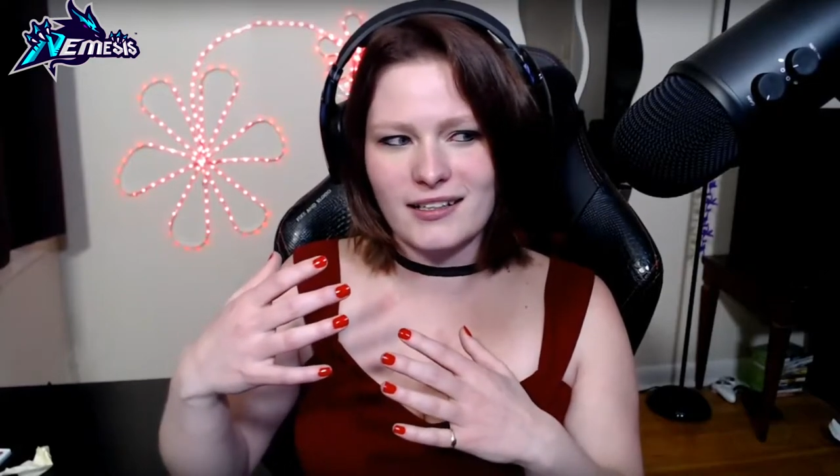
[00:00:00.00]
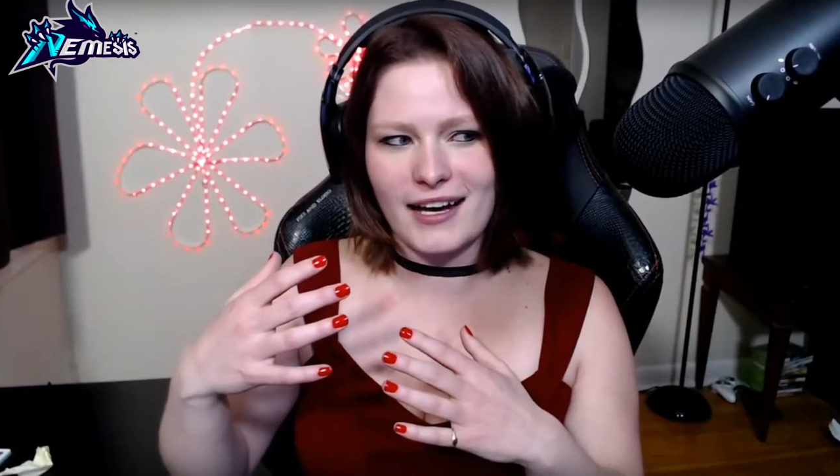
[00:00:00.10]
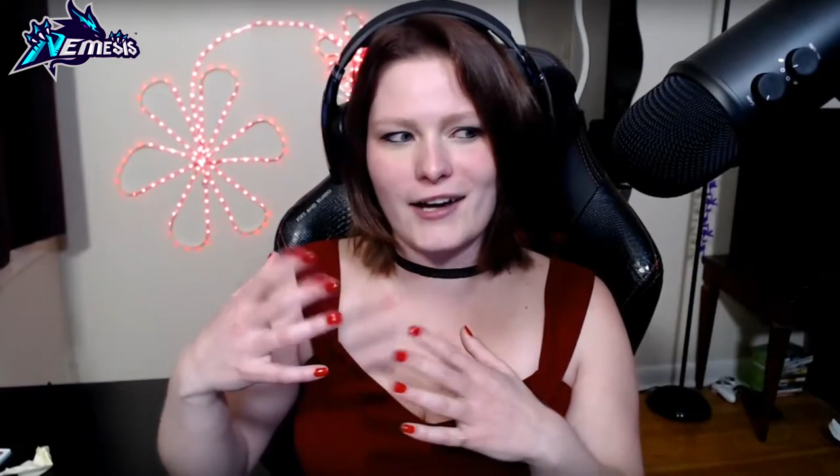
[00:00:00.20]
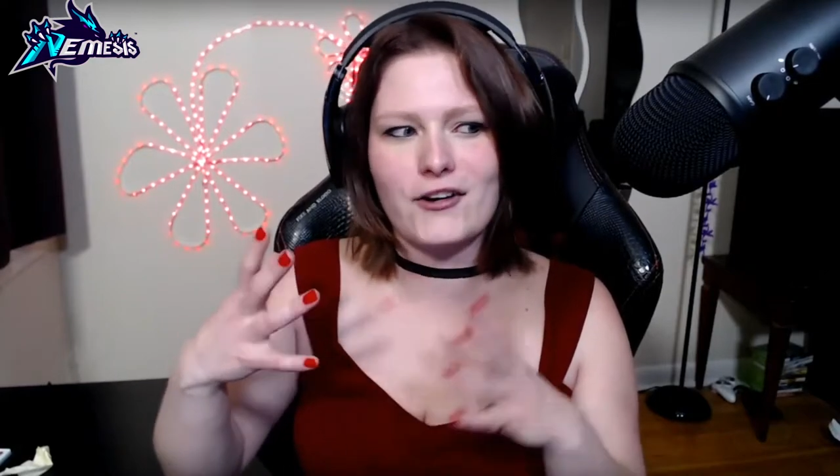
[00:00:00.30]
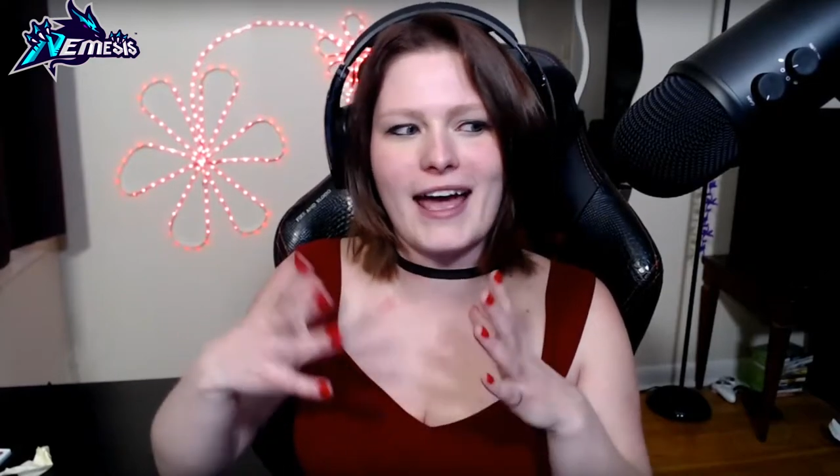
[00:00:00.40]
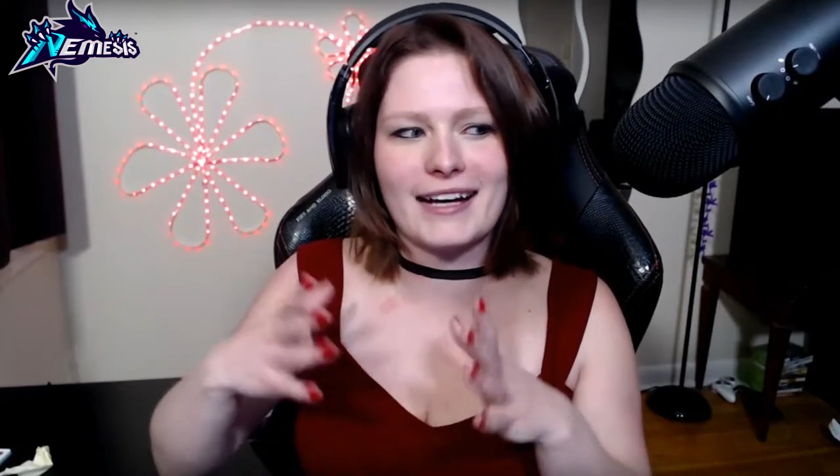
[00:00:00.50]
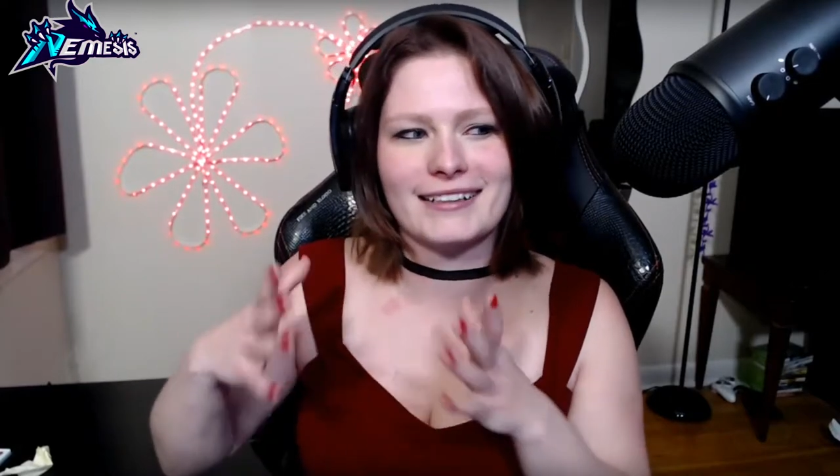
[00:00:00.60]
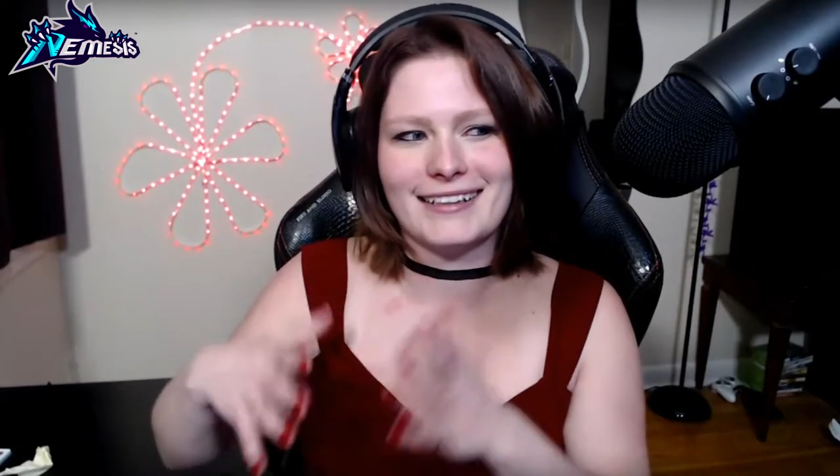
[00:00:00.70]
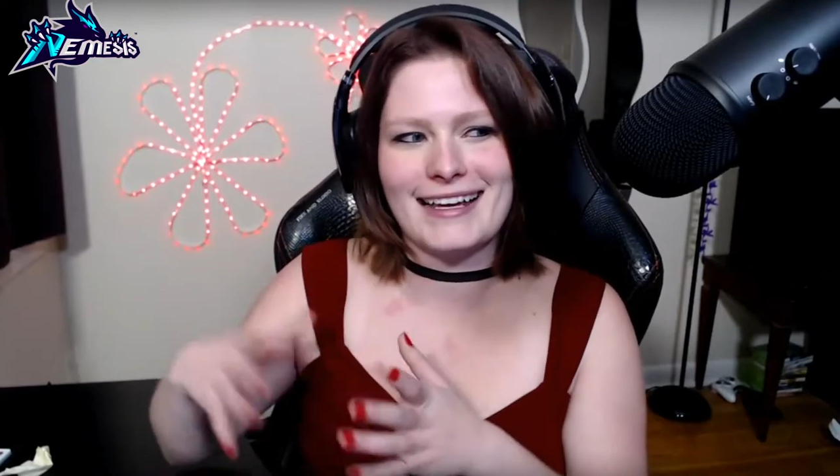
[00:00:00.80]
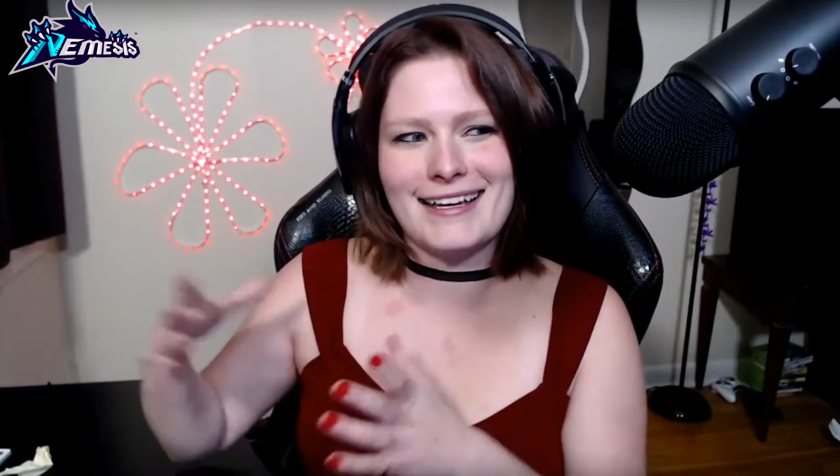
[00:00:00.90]
i don't act
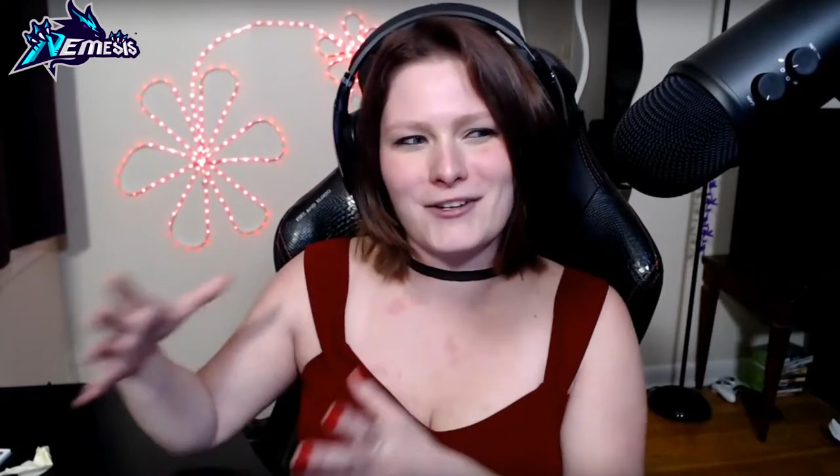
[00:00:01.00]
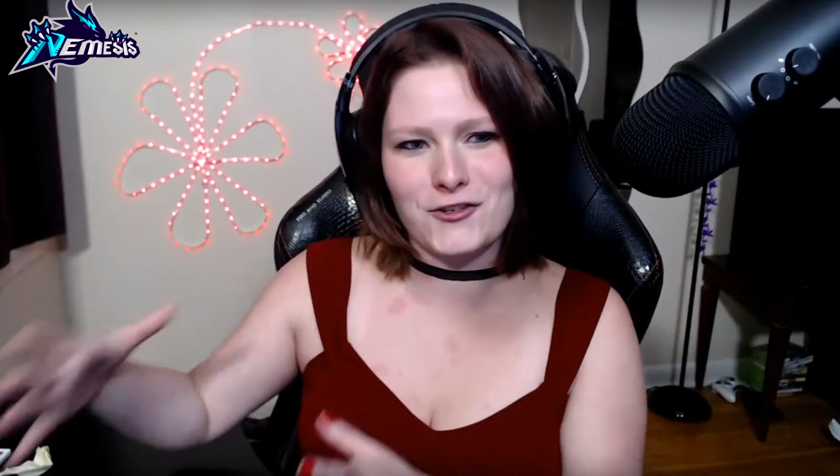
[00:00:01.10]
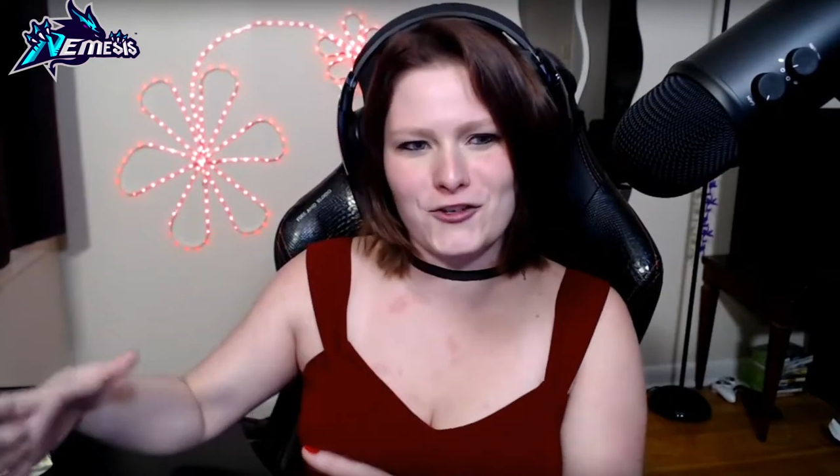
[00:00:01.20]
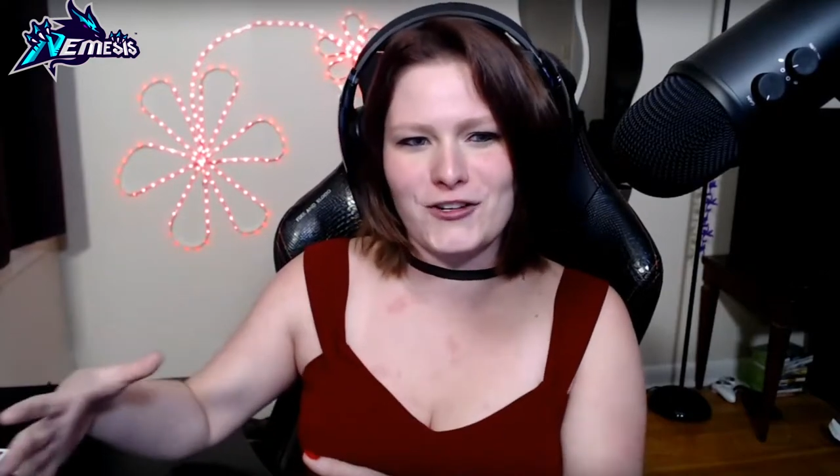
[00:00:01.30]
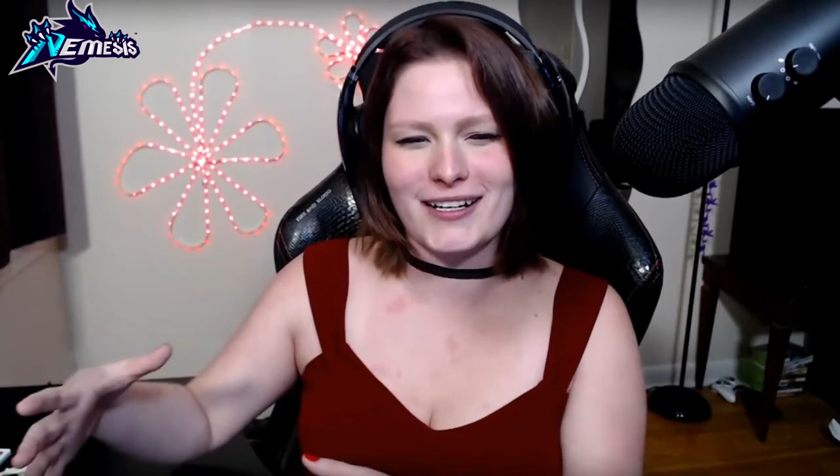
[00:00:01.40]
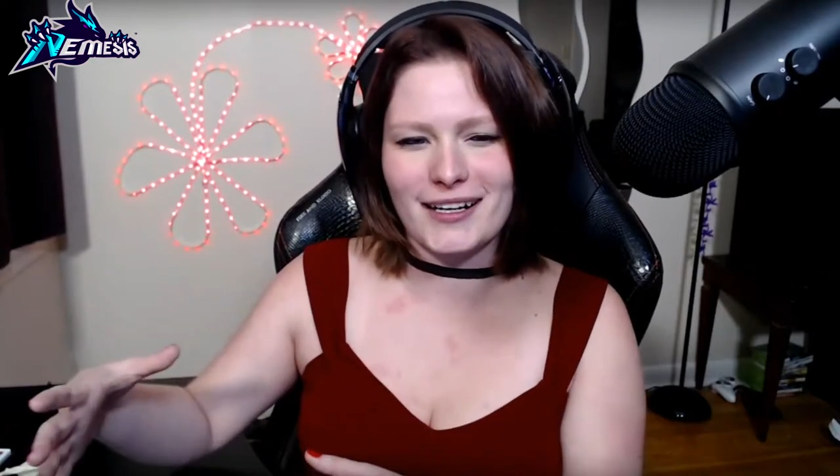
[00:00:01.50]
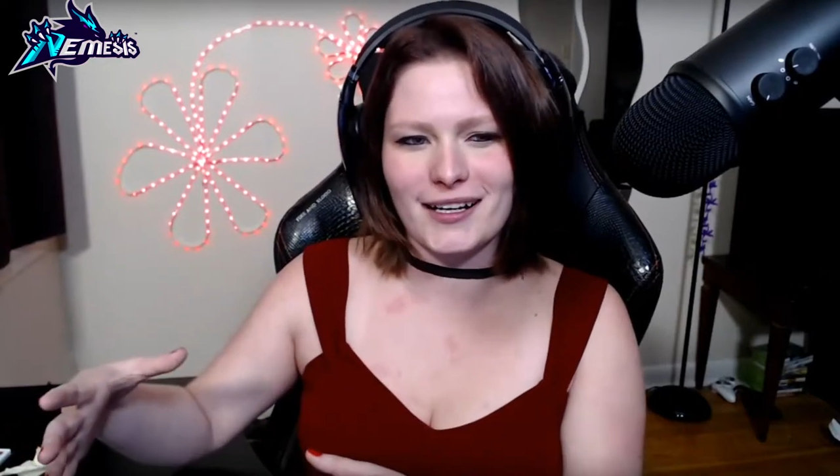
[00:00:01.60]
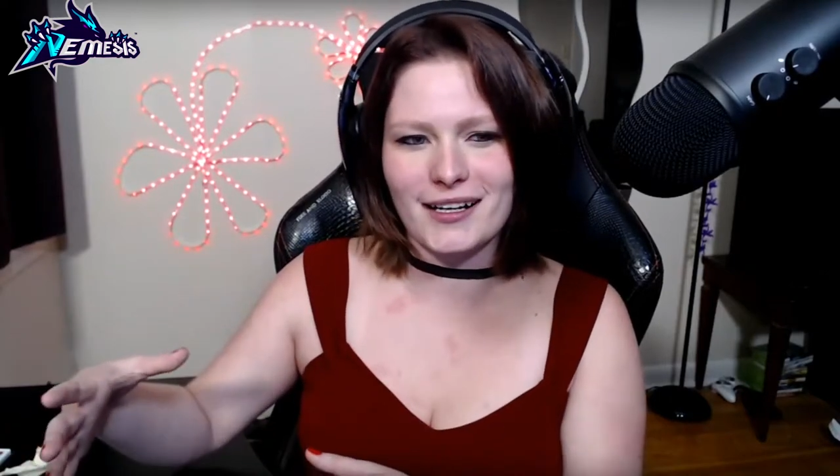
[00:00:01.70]
like trinity